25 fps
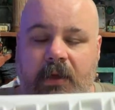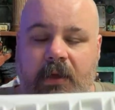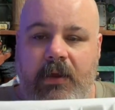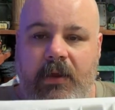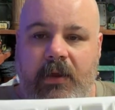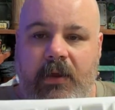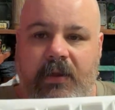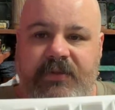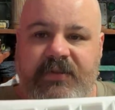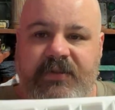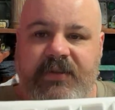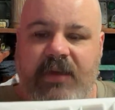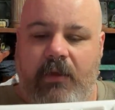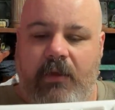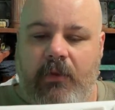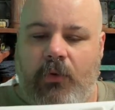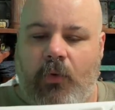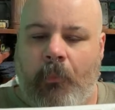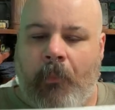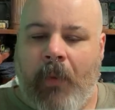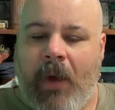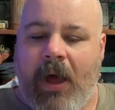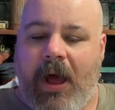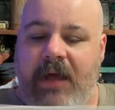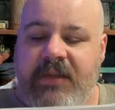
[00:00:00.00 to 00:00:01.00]
And it's got
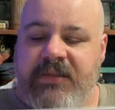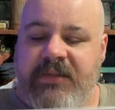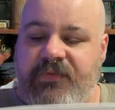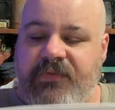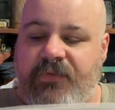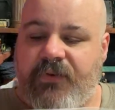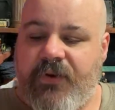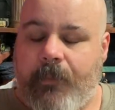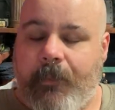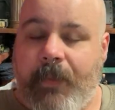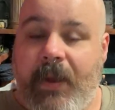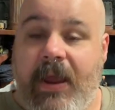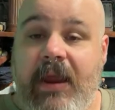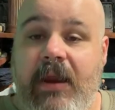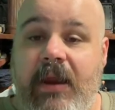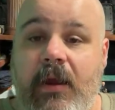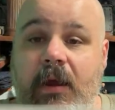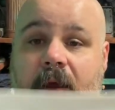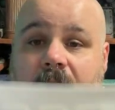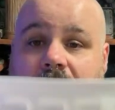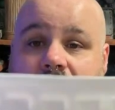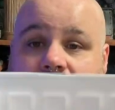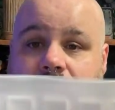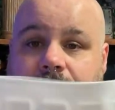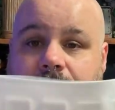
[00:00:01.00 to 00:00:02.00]
little pots for your paint
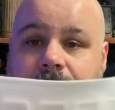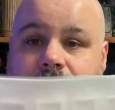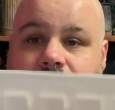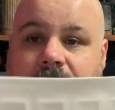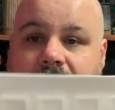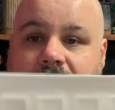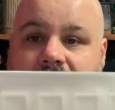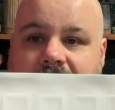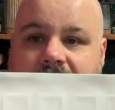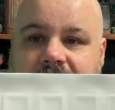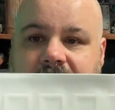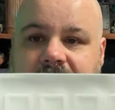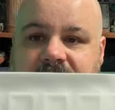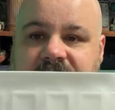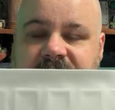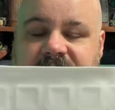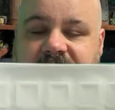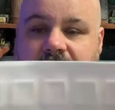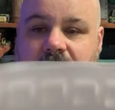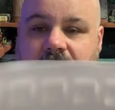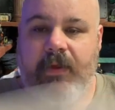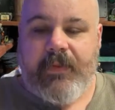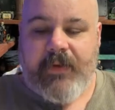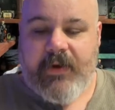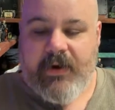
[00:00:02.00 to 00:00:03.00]
on it, and it can
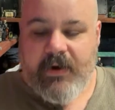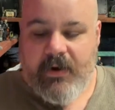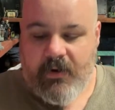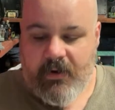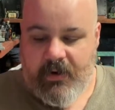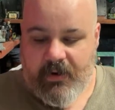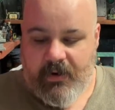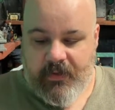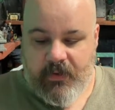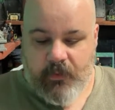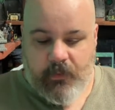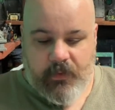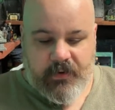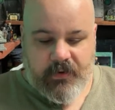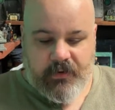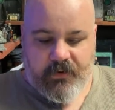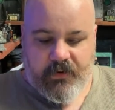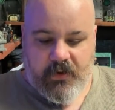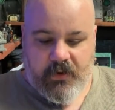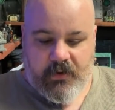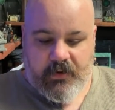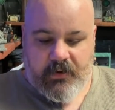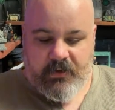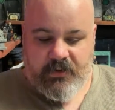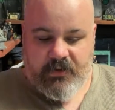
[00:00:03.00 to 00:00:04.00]
sit on there, and then when you're
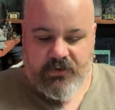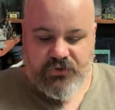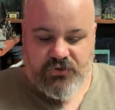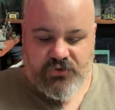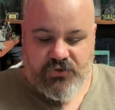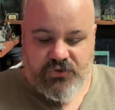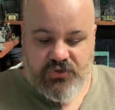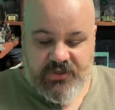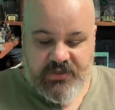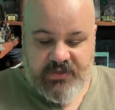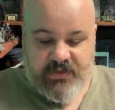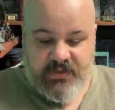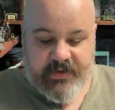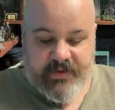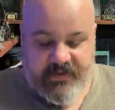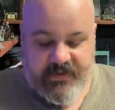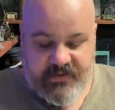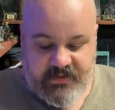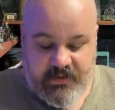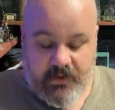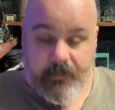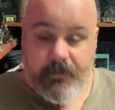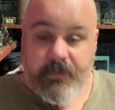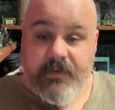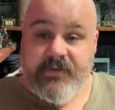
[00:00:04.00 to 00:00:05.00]
done, just cleans
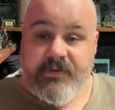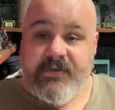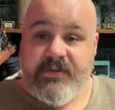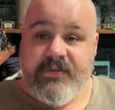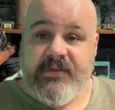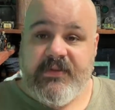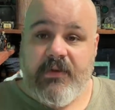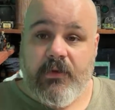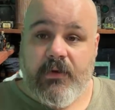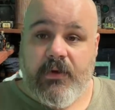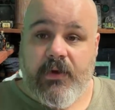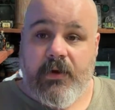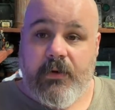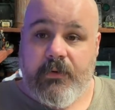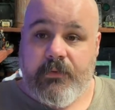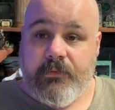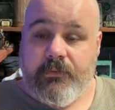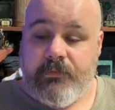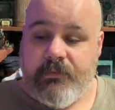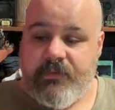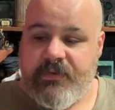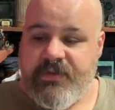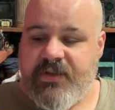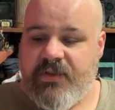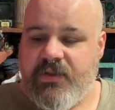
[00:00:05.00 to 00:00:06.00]
up because it's silicone.
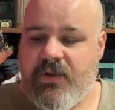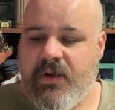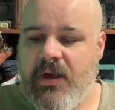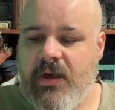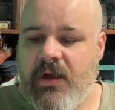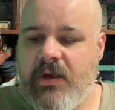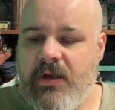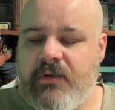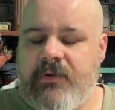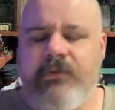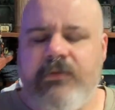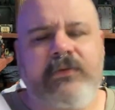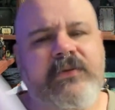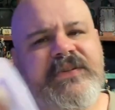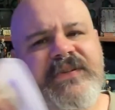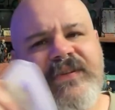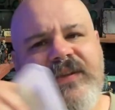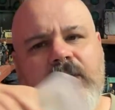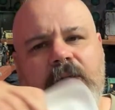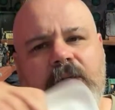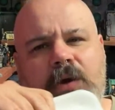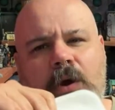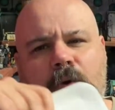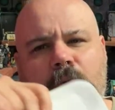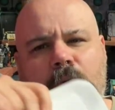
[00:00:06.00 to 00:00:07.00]

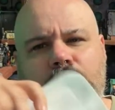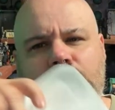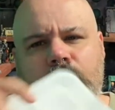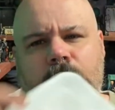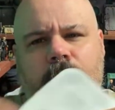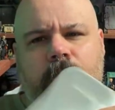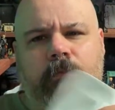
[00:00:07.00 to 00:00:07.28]
Silicone.